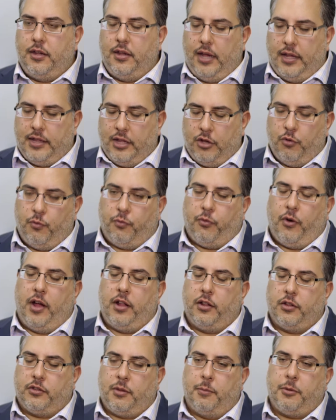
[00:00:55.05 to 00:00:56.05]
and then you
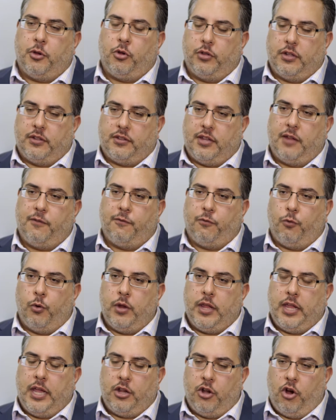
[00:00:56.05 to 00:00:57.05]
file something called a
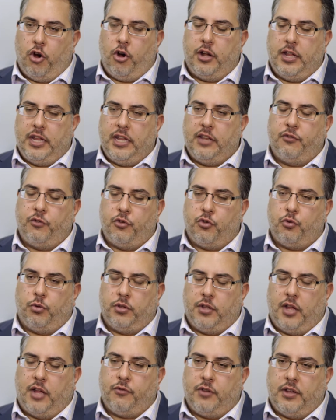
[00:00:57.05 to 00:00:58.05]
1040-NR, an individual
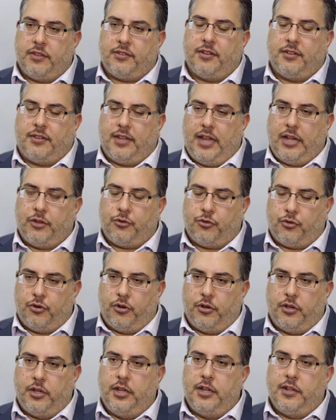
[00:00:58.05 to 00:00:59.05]
non-resident tax
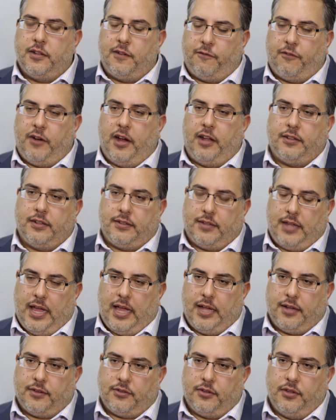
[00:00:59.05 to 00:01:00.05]
return, to file the
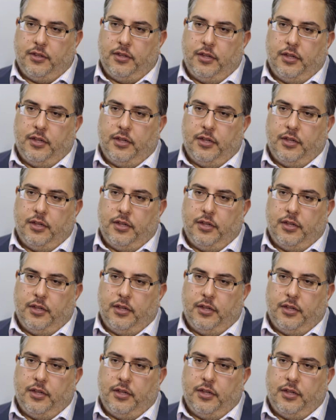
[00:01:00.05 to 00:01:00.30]
tax.